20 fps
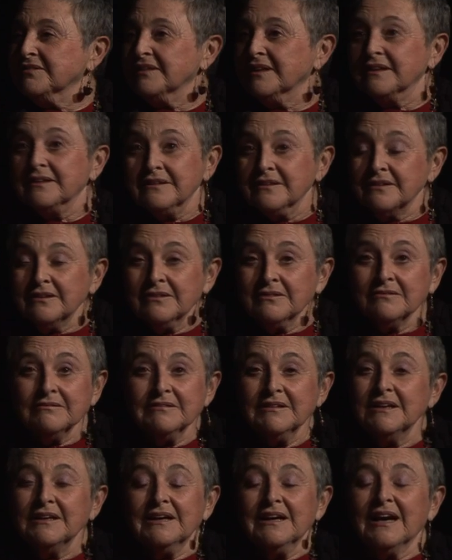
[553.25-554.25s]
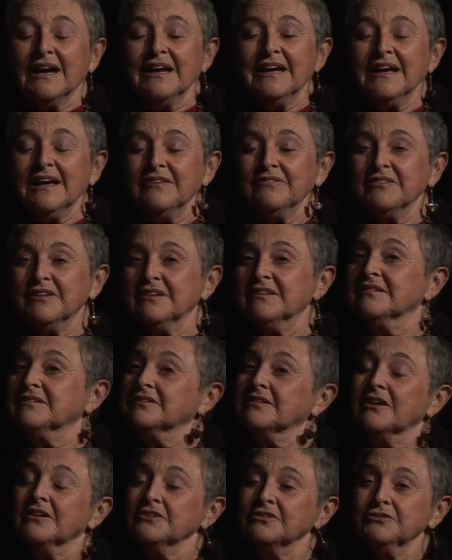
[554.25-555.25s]
to think, I have
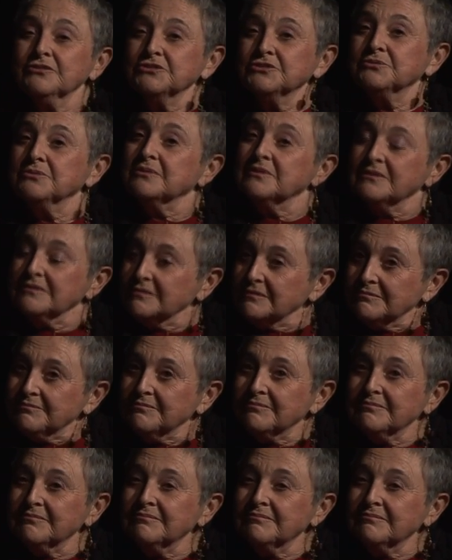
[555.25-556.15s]
this unusual